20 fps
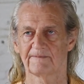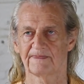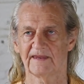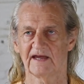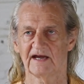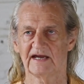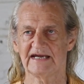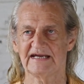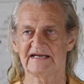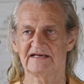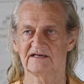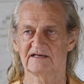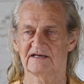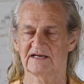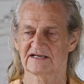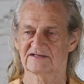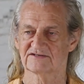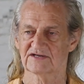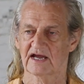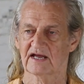Now, he didn't
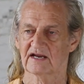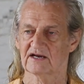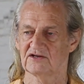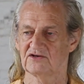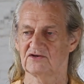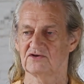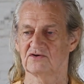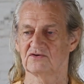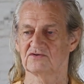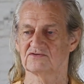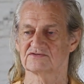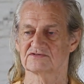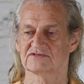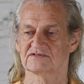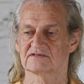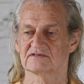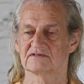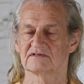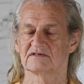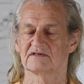exactly
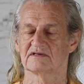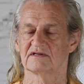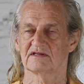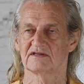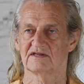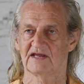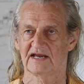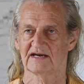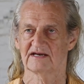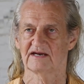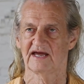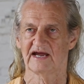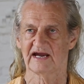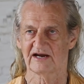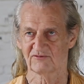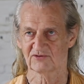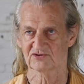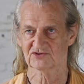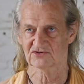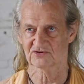use that
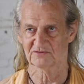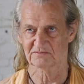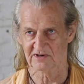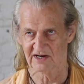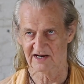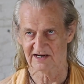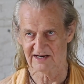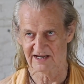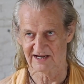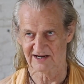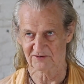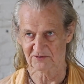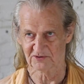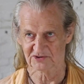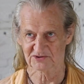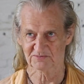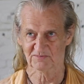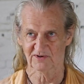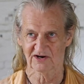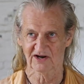language or my
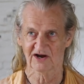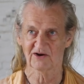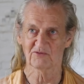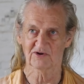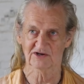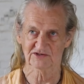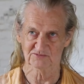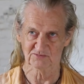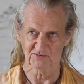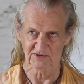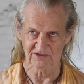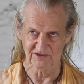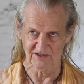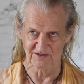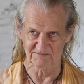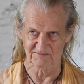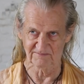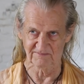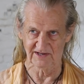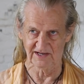language, but I was with
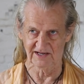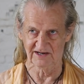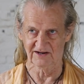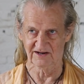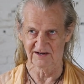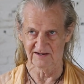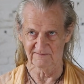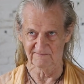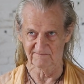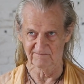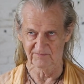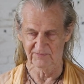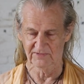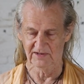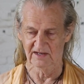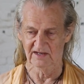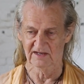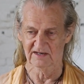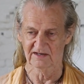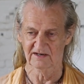him, and I
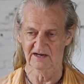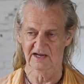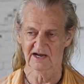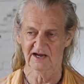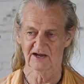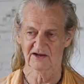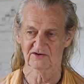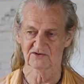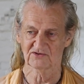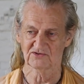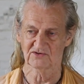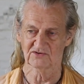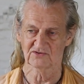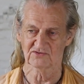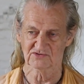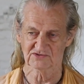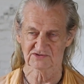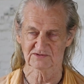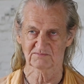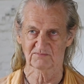now
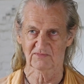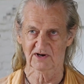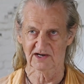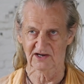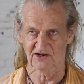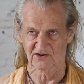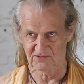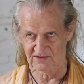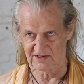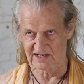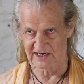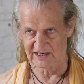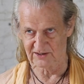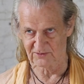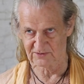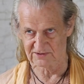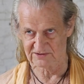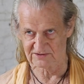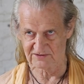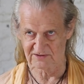use my own
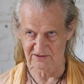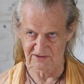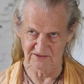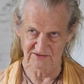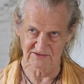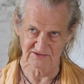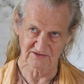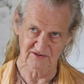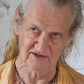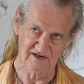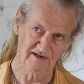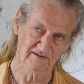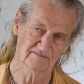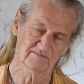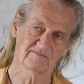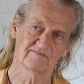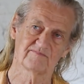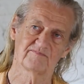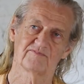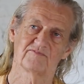language to describe
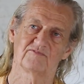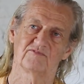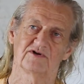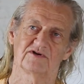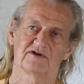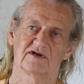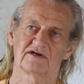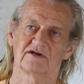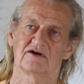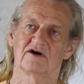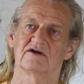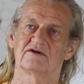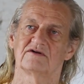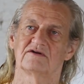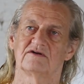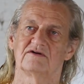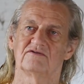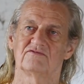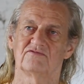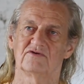what I got
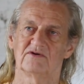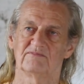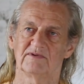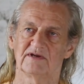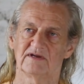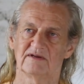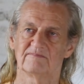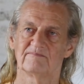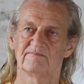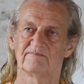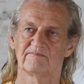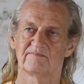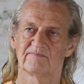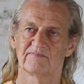from him.